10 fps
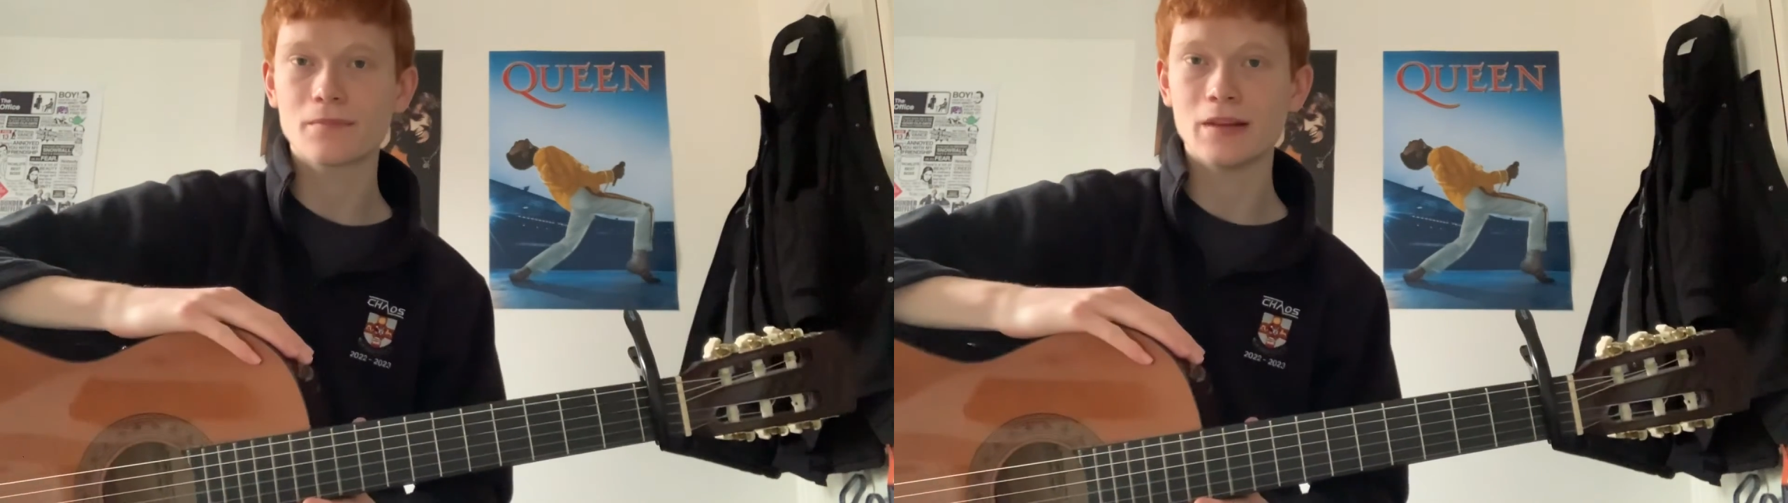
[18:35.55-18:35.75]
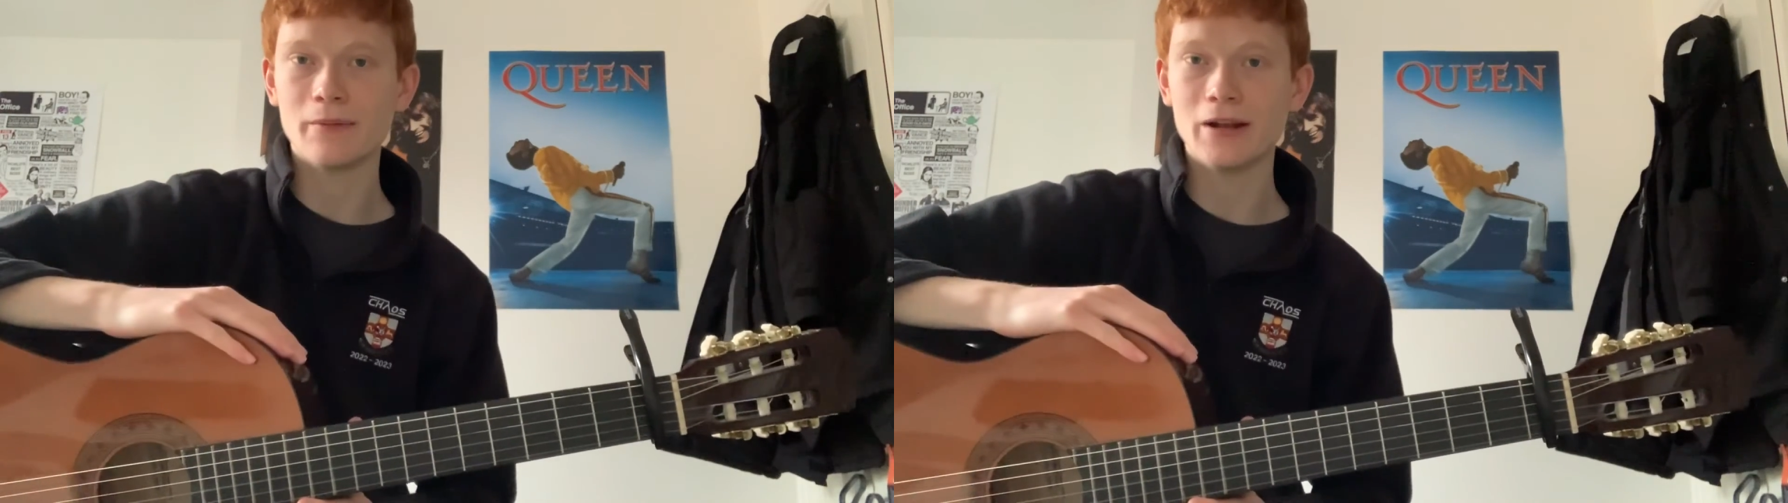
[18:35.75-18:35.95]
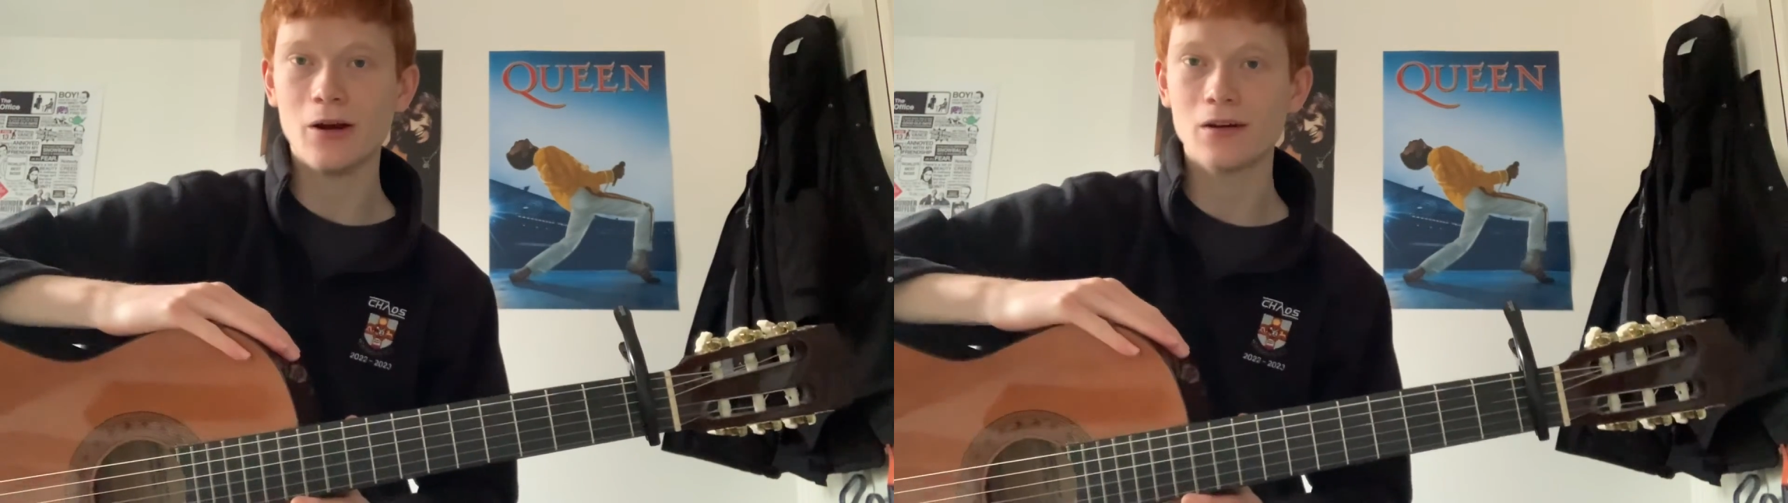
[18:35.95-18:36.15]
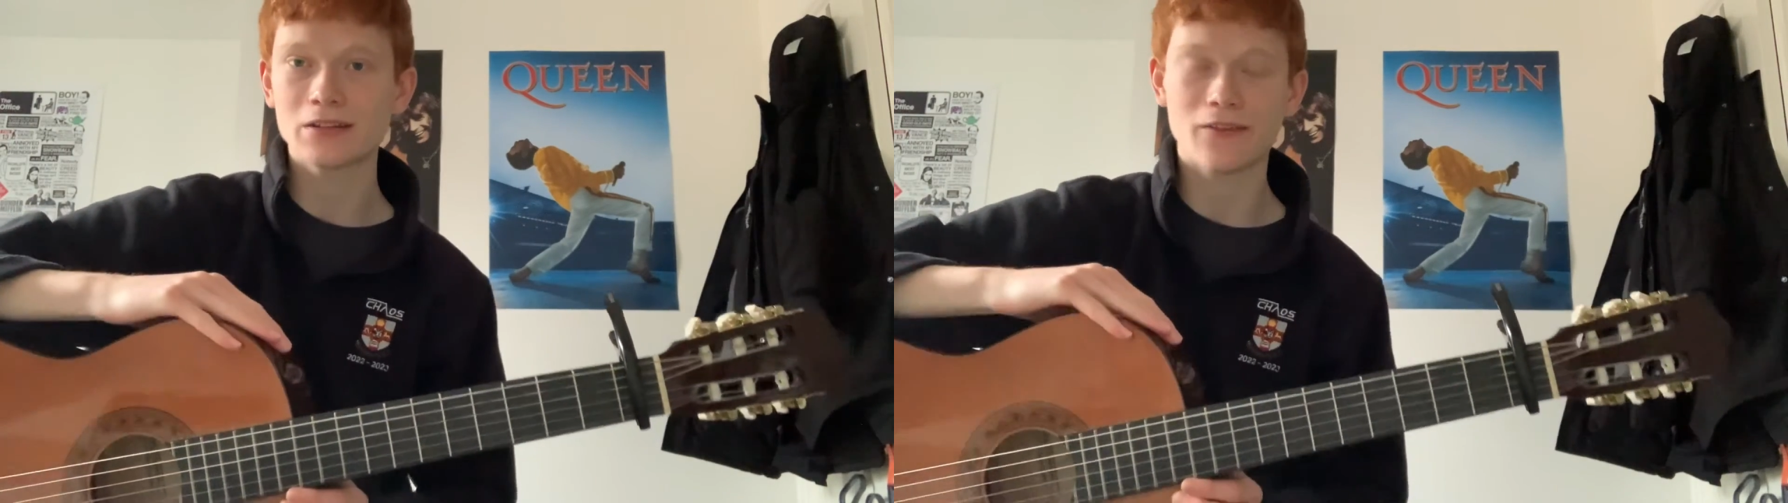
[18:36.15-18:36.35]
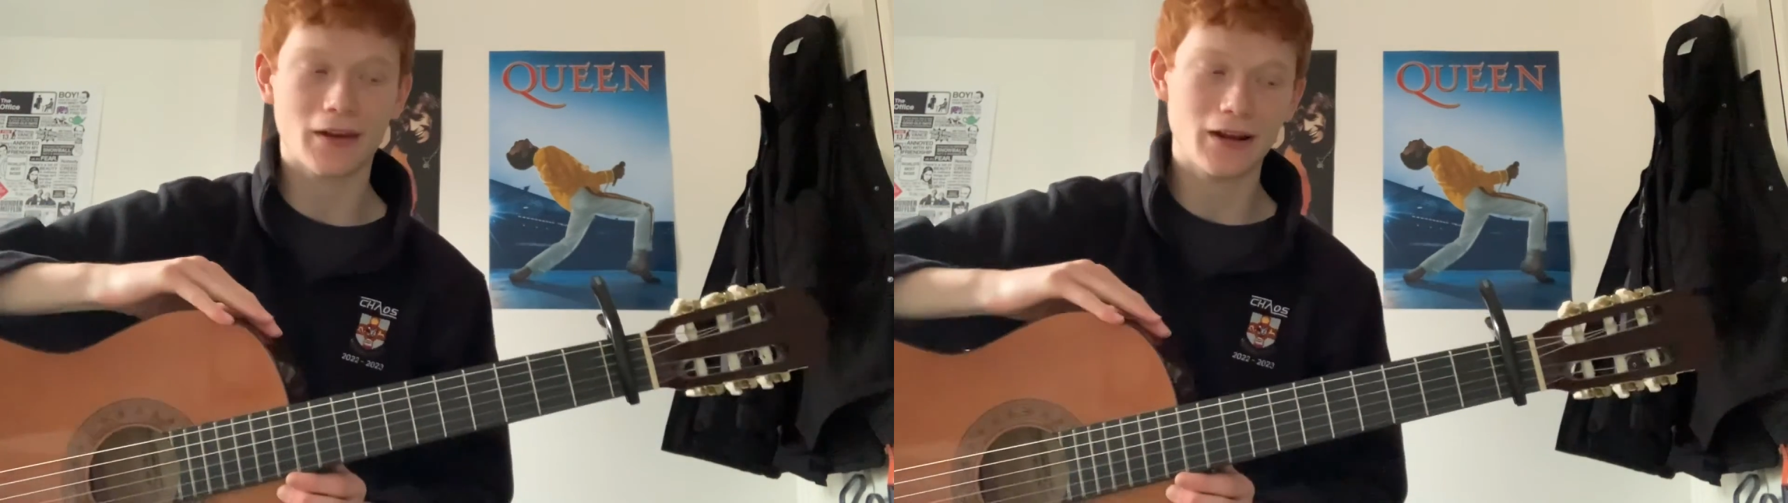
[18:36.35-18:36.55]
let me know,
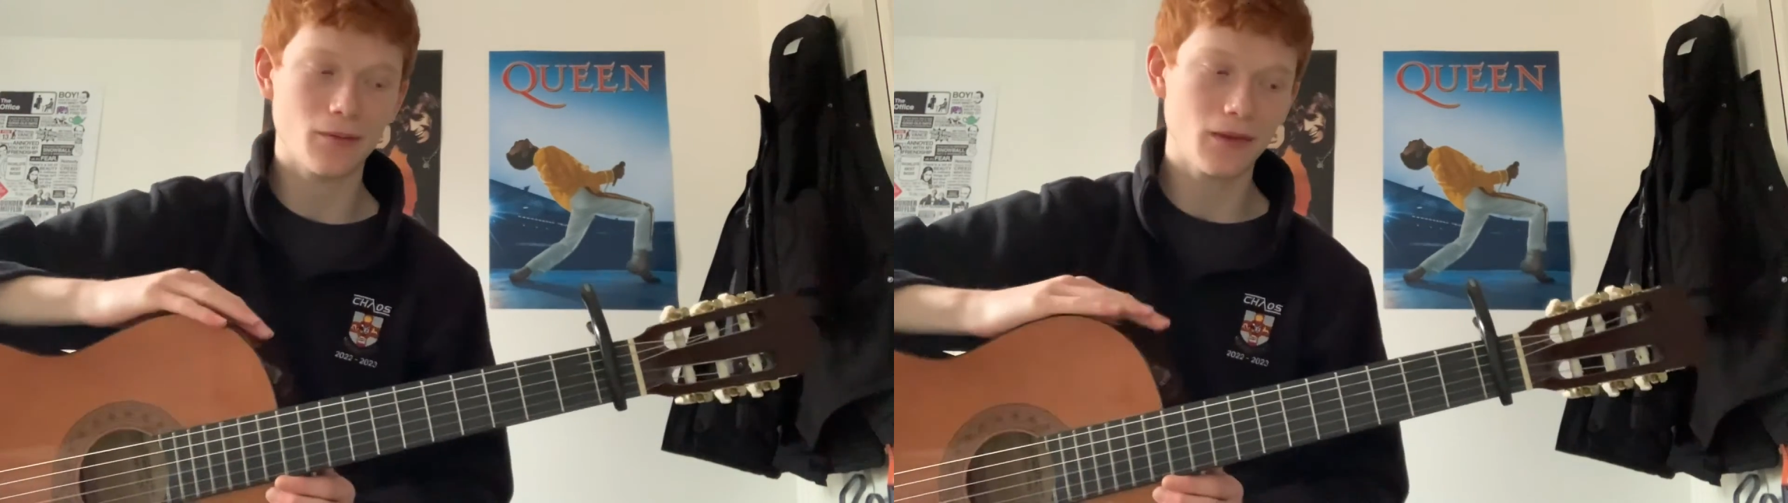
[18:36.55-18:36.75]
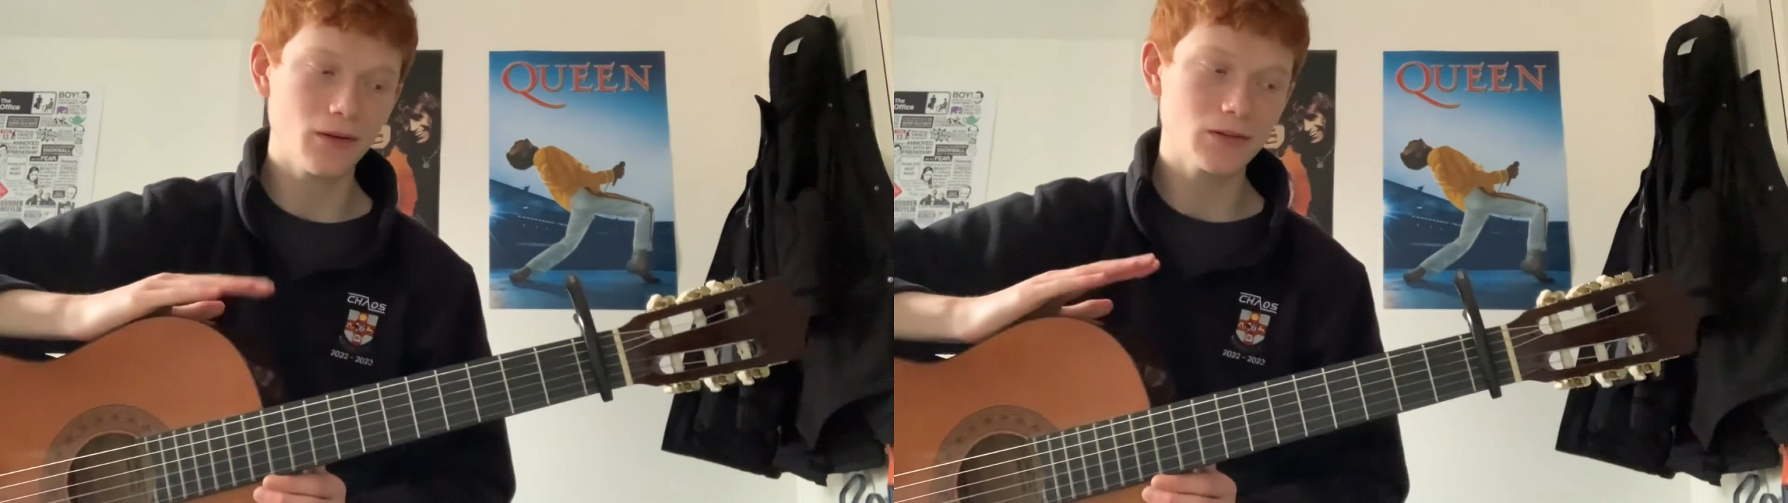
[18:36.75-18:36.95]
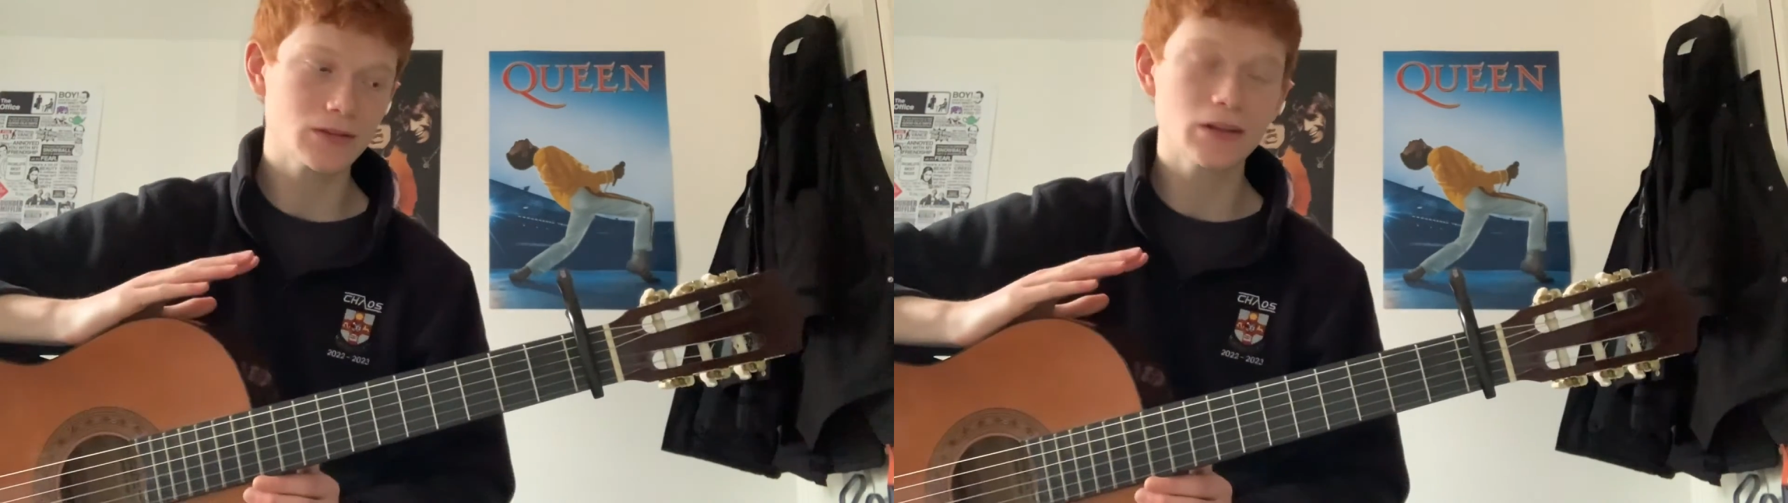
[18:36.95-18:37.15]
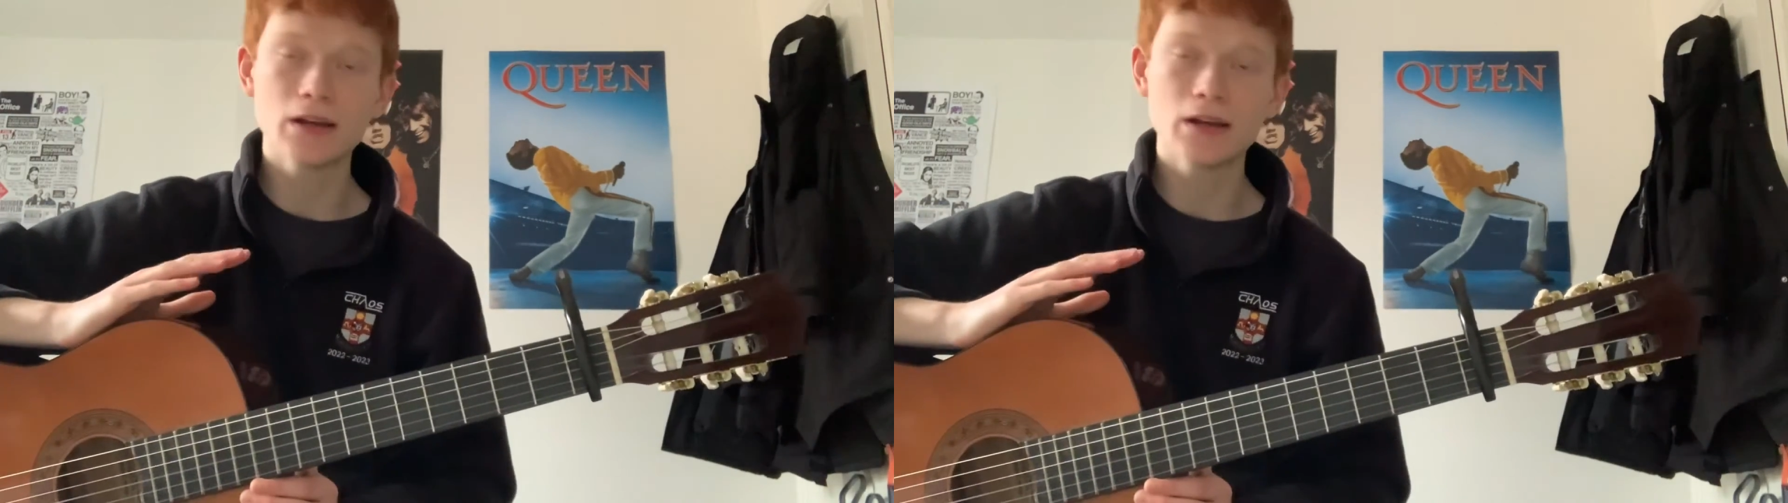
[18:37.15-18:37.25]
see if I can help with those.